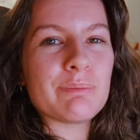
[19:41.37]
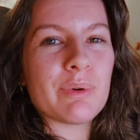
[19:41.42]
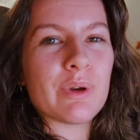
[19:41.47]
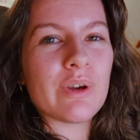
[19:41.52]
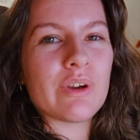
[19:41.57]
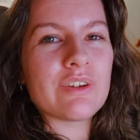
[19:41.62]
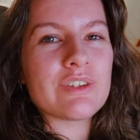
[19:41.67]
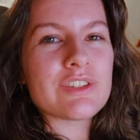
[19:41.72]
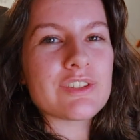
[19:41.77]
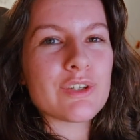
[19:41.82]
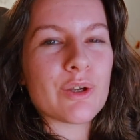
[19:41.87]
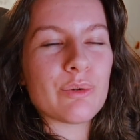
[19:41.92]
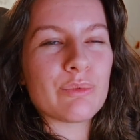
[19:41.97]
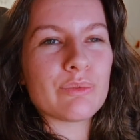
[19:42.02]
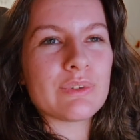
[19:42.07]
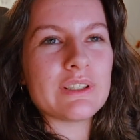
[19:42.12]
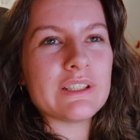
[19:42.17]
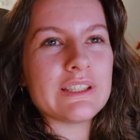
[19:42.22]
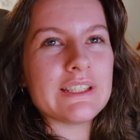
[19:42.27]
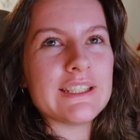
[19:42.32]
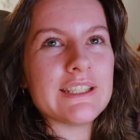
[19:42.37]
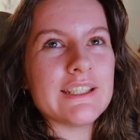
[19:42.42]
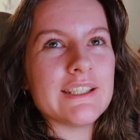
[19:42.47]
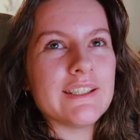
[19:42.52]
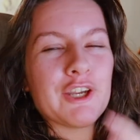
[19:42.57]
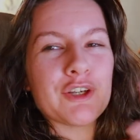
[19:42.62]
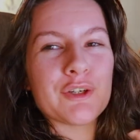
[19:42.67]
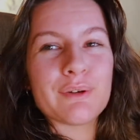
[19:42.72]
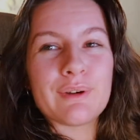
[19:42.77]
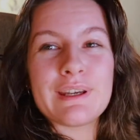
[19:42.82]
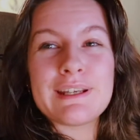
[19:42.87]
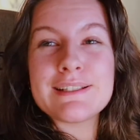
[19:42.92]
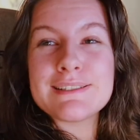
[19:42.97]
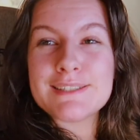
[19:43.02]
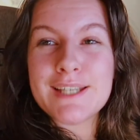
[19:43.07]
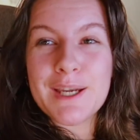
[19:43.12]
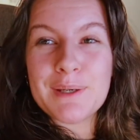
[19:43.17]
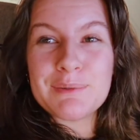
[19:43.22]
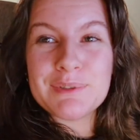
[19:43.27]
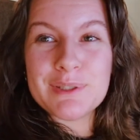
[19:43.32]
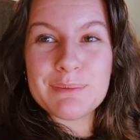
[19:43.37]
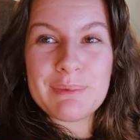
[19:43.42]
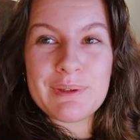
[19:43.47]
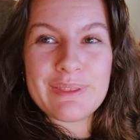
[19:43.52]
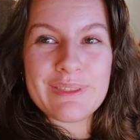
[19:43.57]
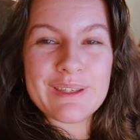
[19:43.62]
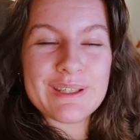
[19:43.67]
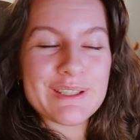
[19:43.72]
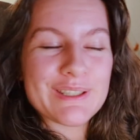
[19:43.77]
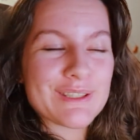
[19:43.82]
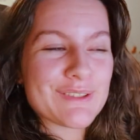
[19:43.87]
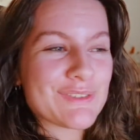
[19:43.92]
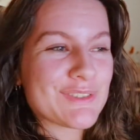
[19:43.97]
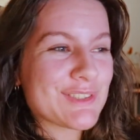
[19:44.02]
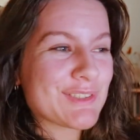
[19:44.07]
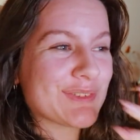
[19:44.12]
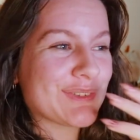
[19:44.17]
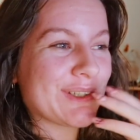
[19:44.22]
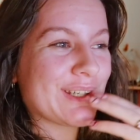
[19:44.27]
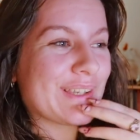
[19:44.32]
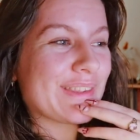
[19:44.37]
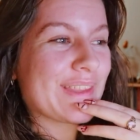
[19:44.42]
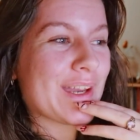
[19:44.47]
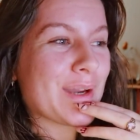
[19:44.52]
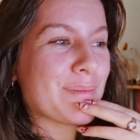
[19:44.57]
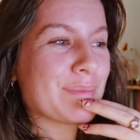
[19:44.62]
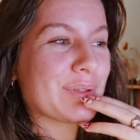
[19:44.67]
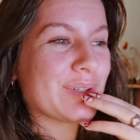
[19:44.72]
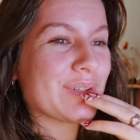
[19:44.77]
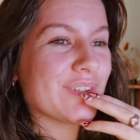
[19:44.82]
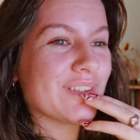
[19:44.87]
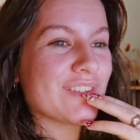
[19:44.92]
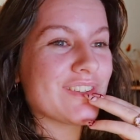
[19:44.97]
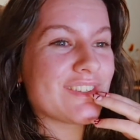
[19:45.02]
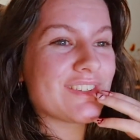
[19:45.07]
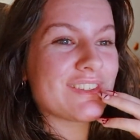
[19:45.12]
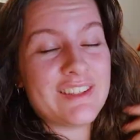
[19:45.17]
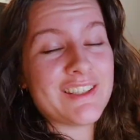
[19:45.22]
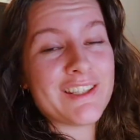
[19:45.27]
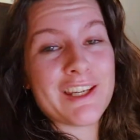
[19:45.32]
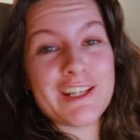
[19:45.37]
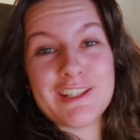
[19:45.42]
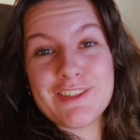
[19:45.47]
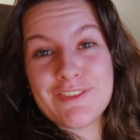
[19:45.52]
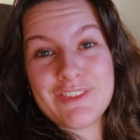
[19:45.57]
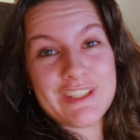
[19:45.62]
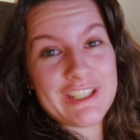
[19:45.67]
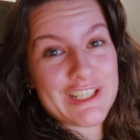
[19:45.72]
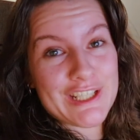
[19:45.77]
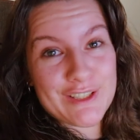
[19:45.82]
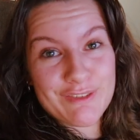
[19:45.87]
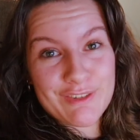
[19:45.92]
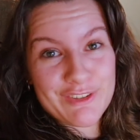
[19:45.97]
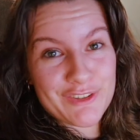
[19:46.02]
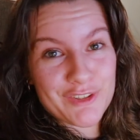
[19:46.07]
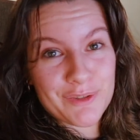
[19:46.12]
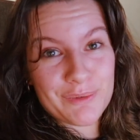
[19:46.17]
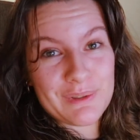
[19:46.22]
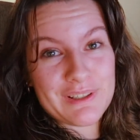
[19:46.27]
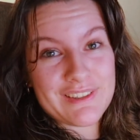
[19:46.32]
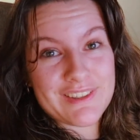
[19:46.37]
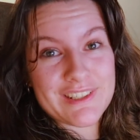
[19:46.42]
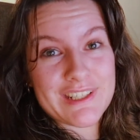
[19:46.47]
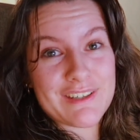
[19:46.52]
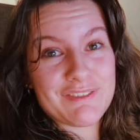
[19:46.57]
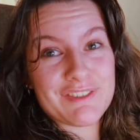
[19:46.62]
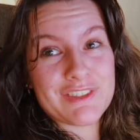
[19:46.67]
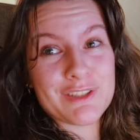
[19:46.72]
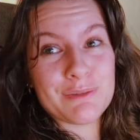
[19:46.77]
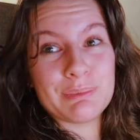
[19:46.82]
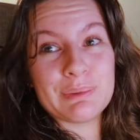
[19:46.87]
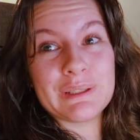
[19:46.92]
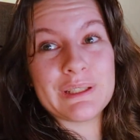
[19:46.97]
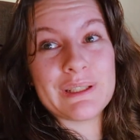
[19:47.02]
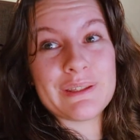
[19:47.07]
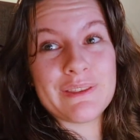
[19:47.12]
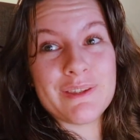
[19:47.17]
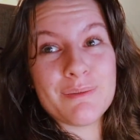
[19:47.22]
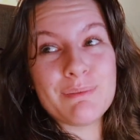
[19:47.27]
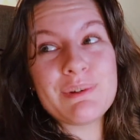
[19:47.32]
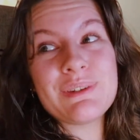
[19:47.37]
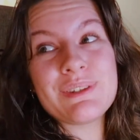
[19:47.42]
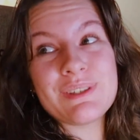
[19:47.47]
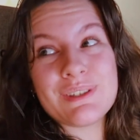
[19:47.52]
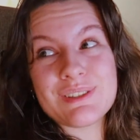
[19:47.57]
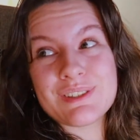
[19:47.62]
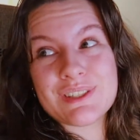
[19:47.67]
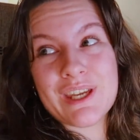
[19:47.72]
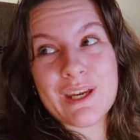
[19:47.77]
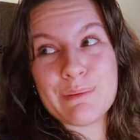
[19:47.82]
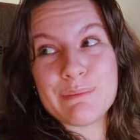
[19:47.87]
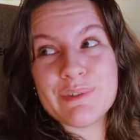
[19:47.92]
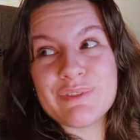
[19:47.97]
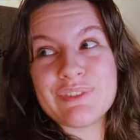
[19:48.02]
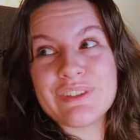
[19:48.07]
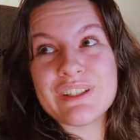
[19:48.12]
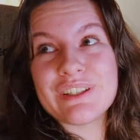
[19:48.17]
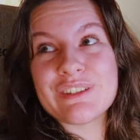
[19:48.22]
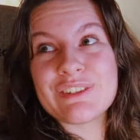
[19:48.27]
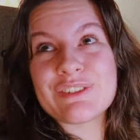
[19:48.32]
but it's not really a great time to be thinking of stuff like that because the end of the year is always inevitably the busiest time of year.